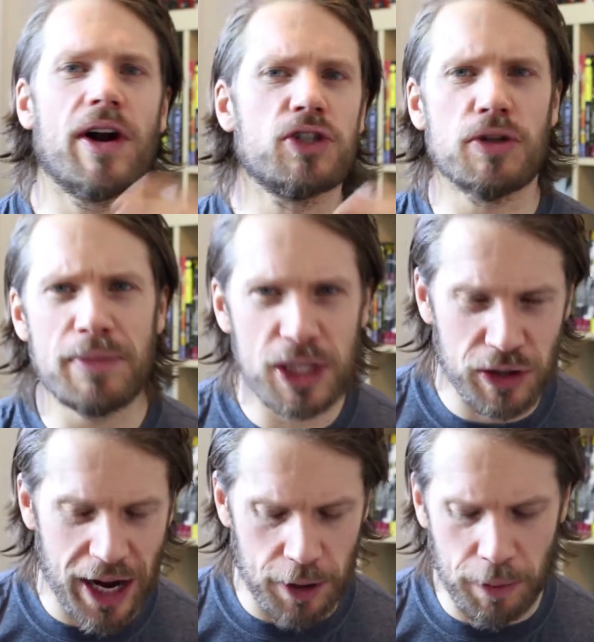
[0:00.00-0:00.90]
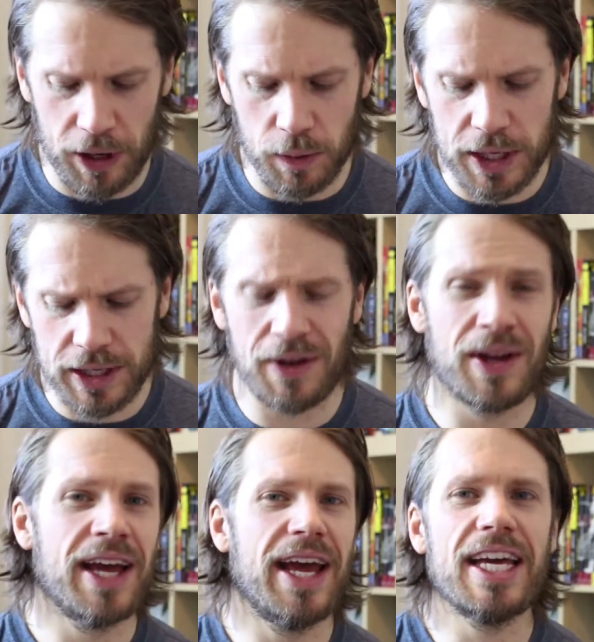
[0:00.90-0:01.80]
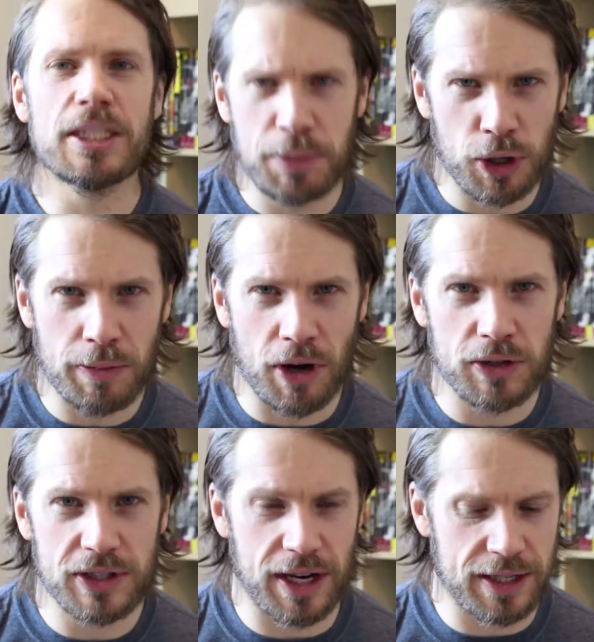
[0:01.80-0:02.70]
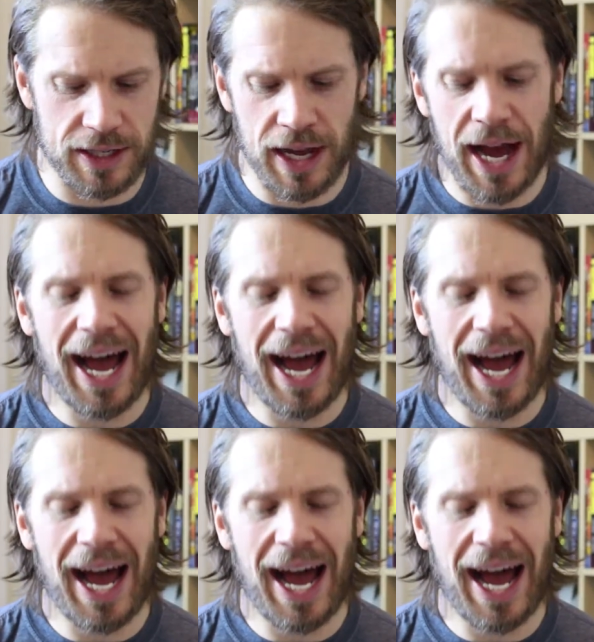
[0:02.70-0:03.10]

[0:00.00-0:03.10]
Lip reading: or else you miss your anabolic window is pure bro science.